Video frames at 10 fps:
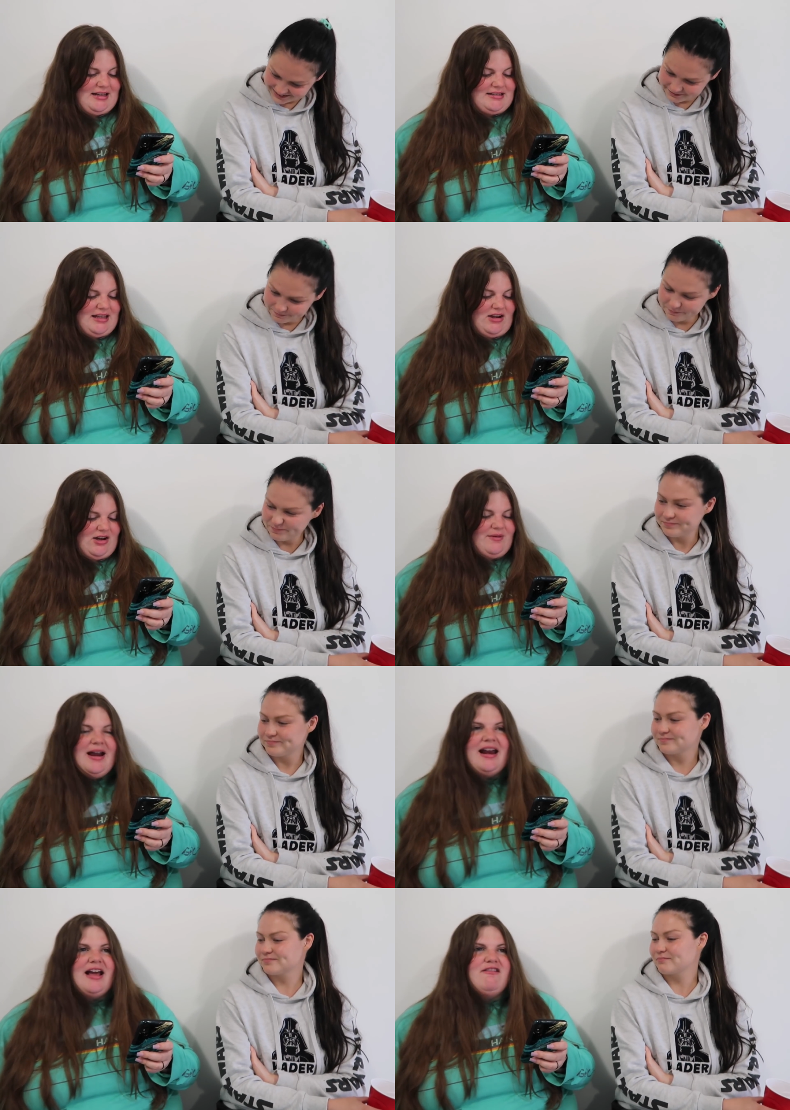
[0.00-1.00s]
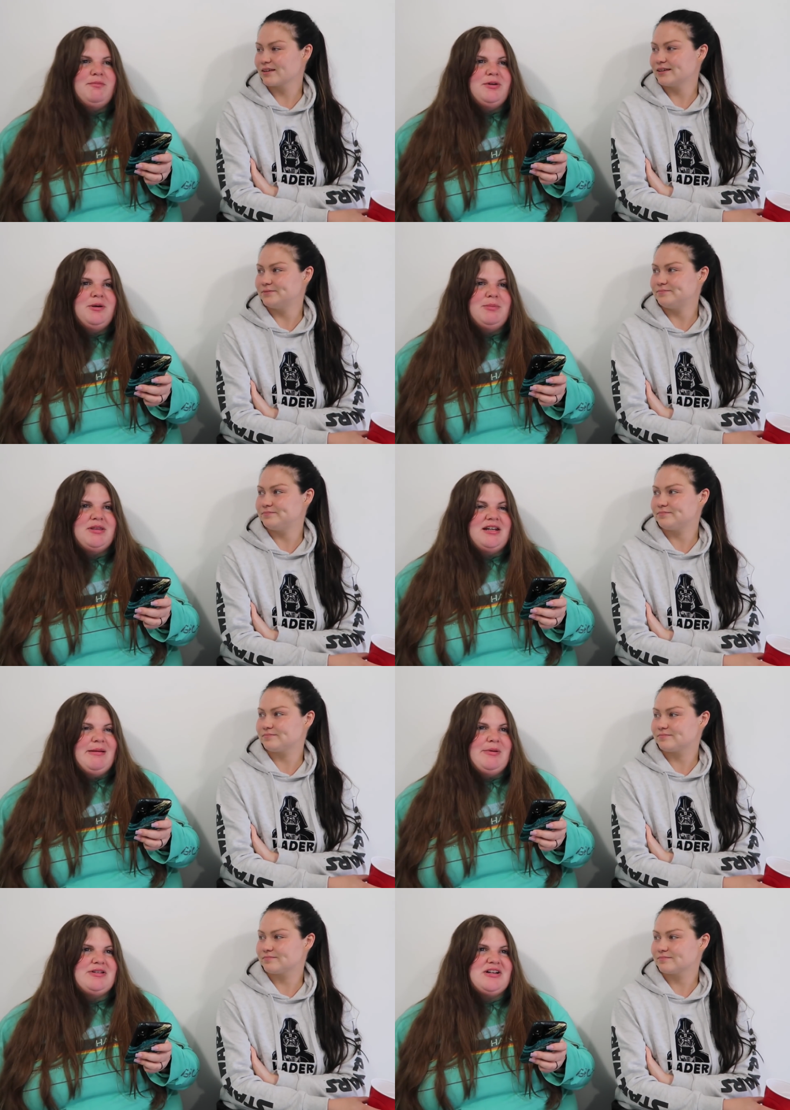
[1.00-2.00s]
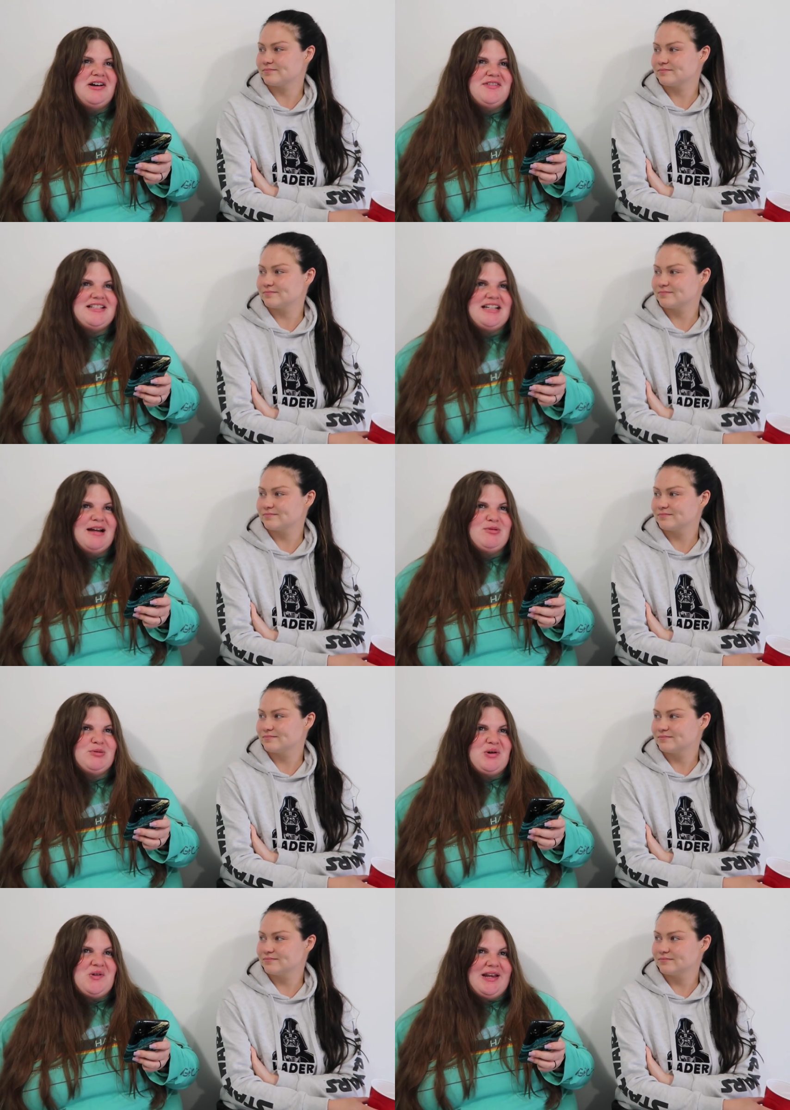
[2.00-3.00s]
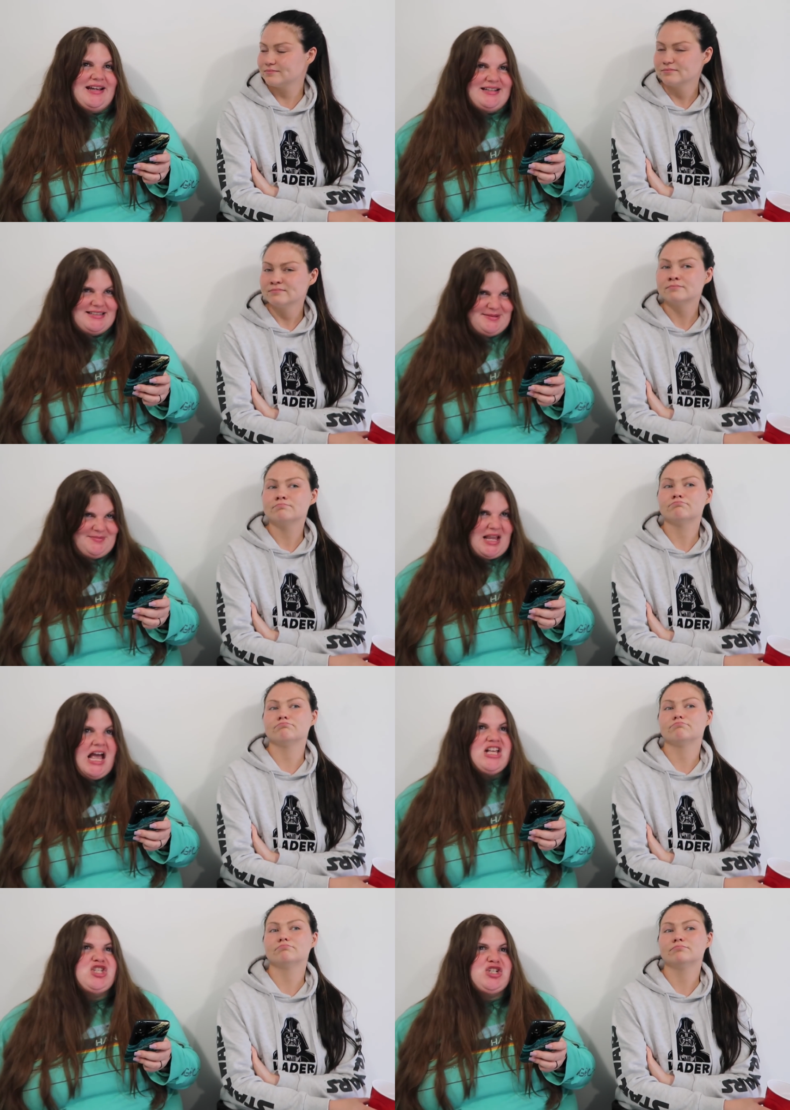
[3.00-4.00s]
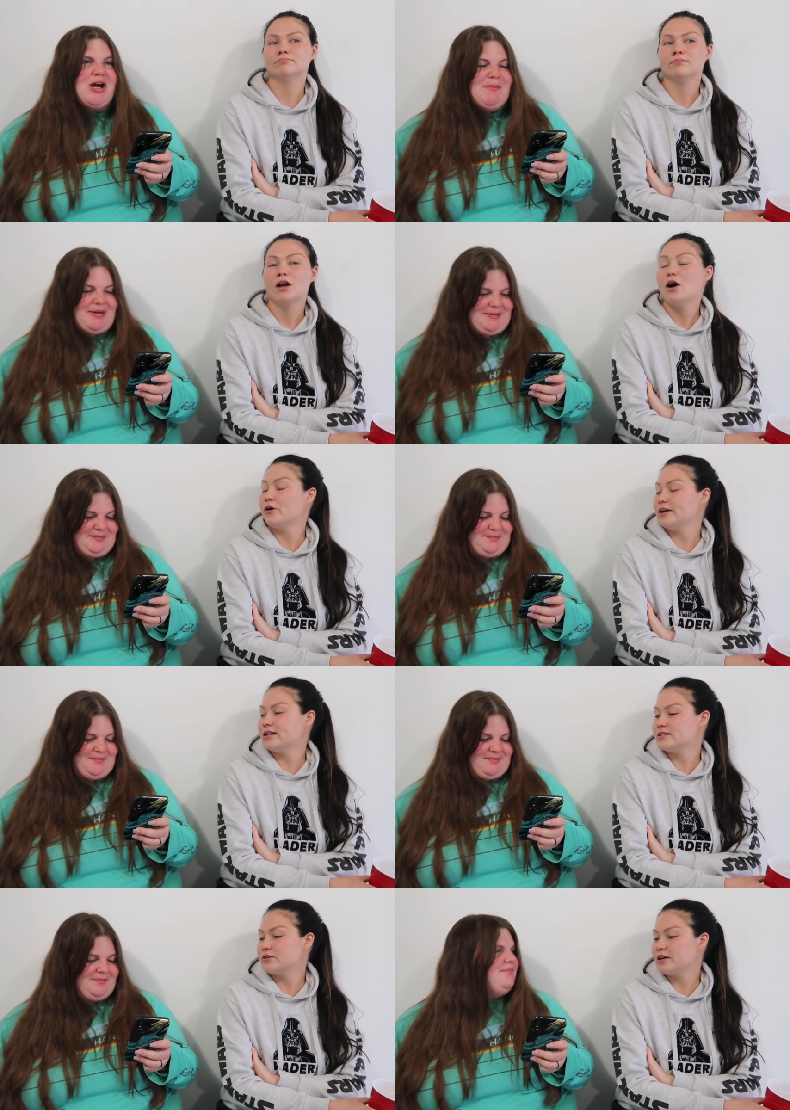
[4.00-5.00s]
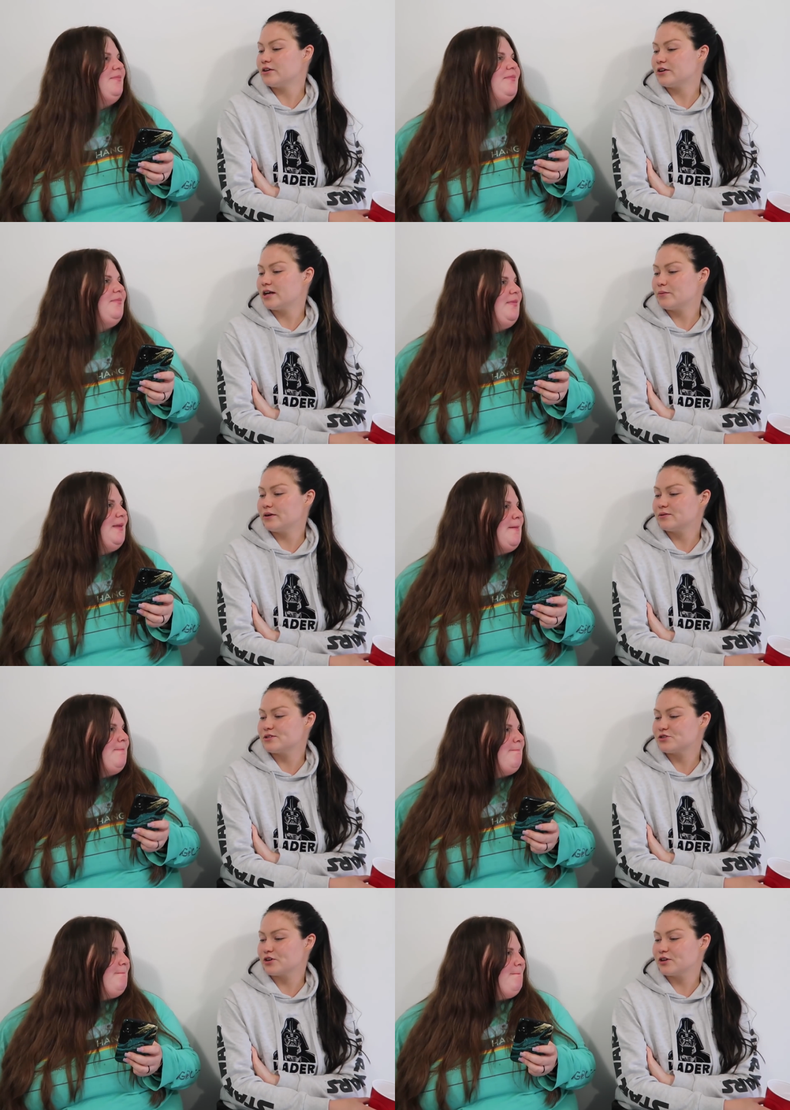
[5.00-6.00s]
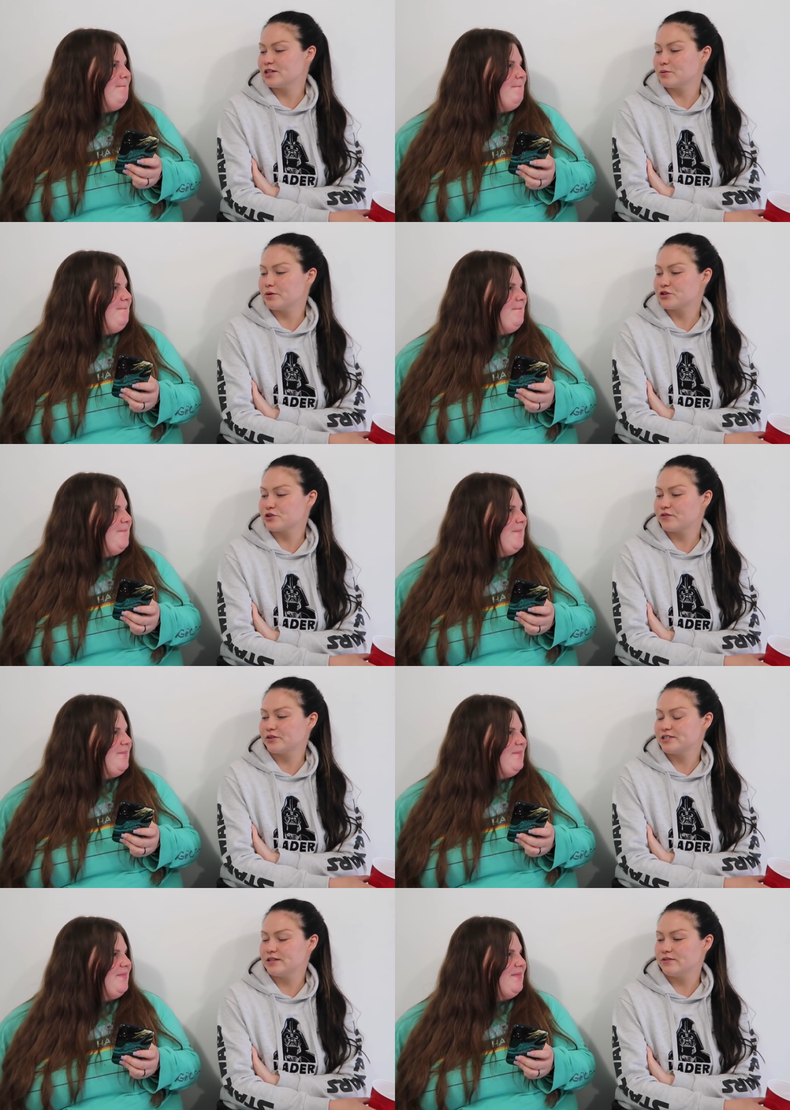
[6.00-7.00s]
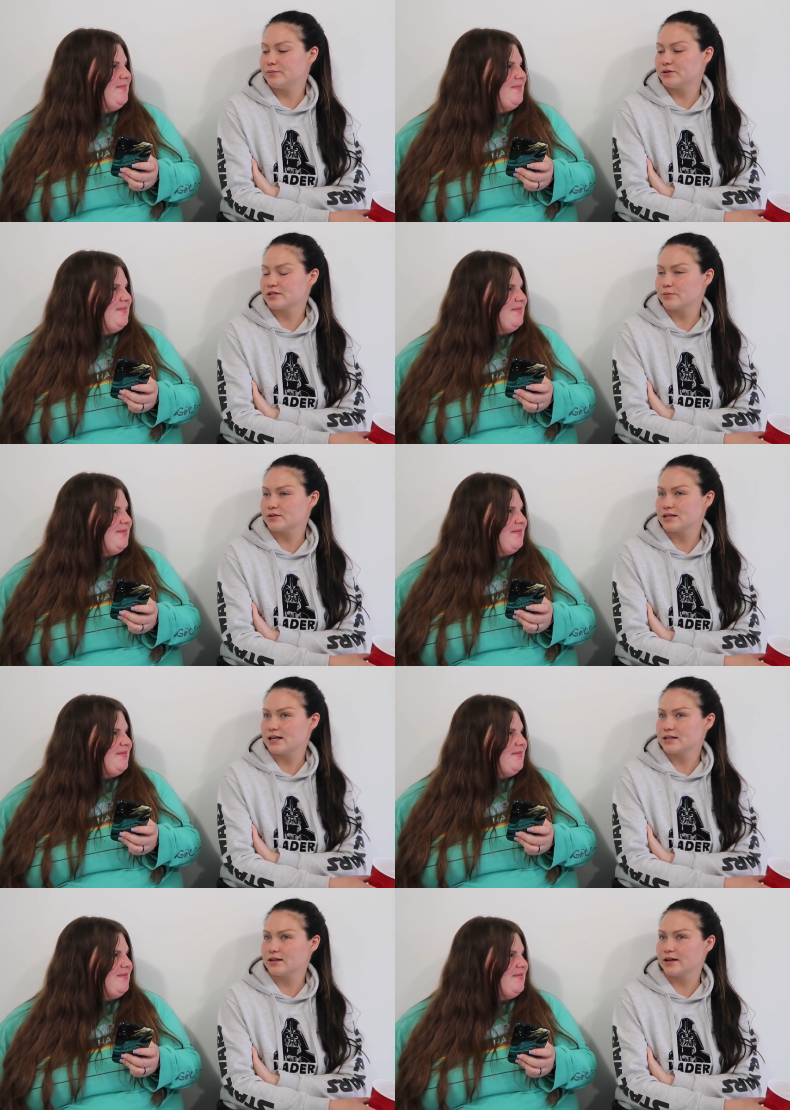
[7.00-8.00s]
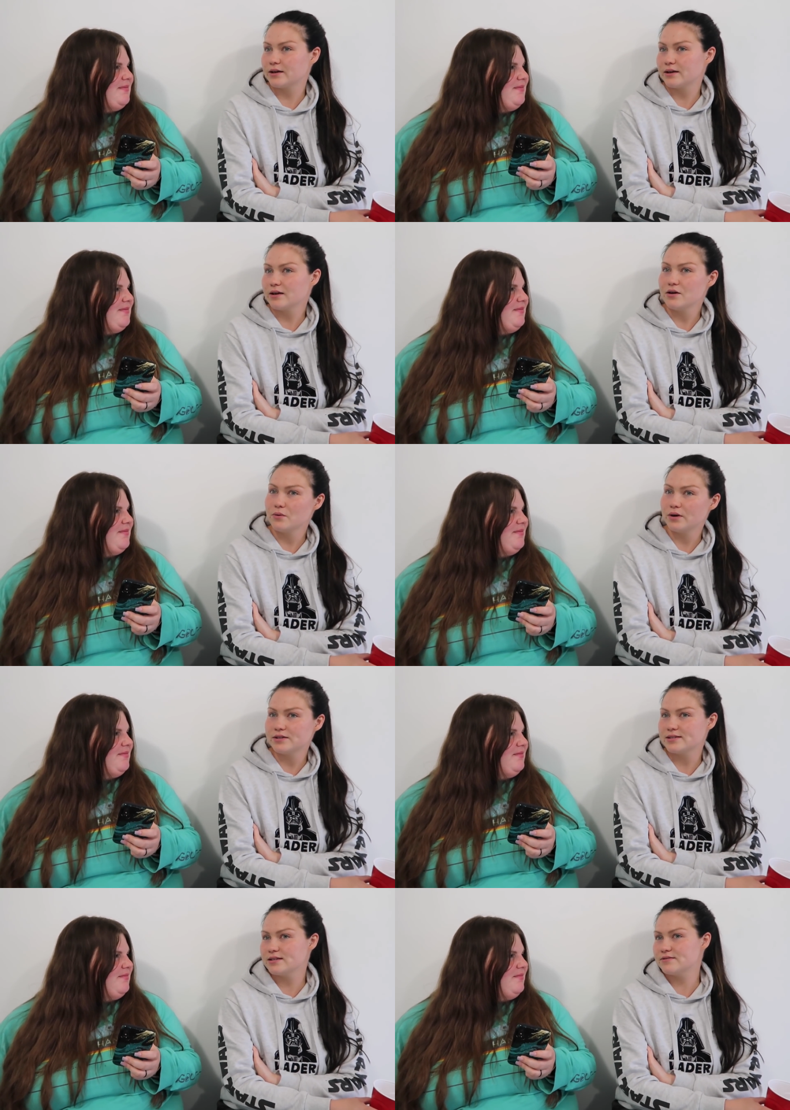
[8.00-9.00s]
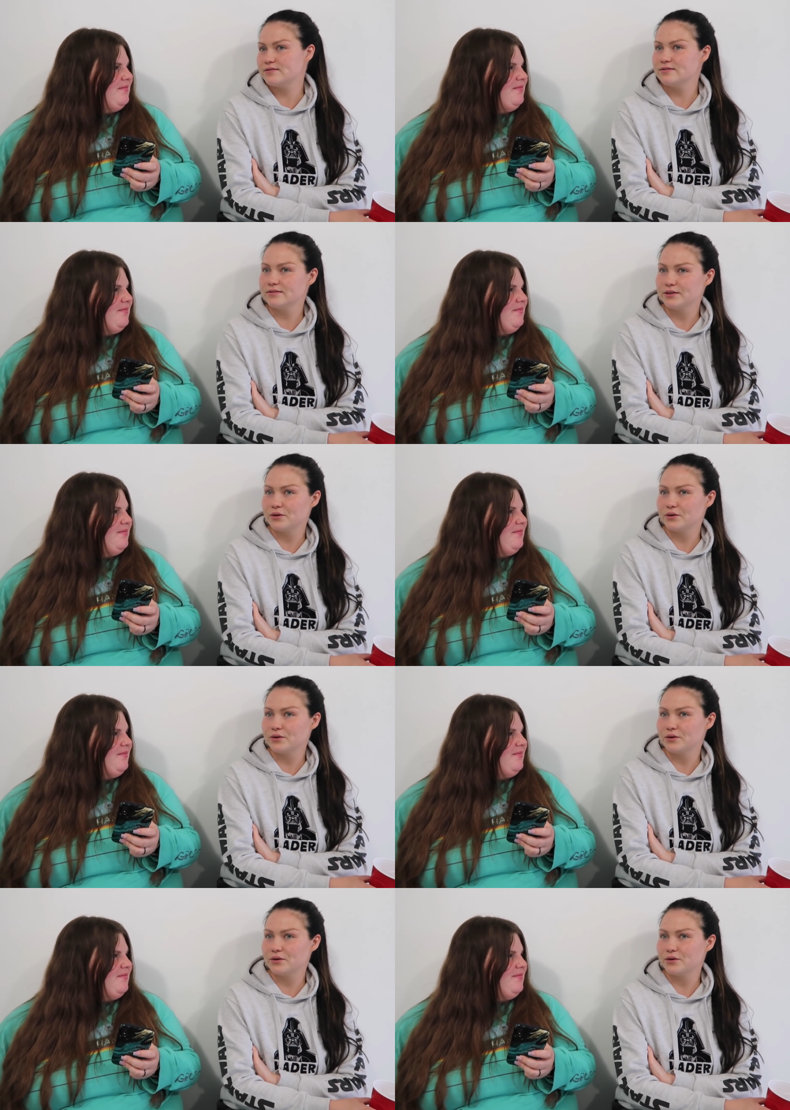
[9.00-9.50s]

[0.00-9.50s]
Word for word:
Speaker 1: It's like, all right, I've pooped. The diaper is off. It's time to roll in it. -hmm. Stop me. Oh, did
Speaker 2: I tell you the other day when I was trying to take a picture about TV because someone was asking like, oh, what size is, you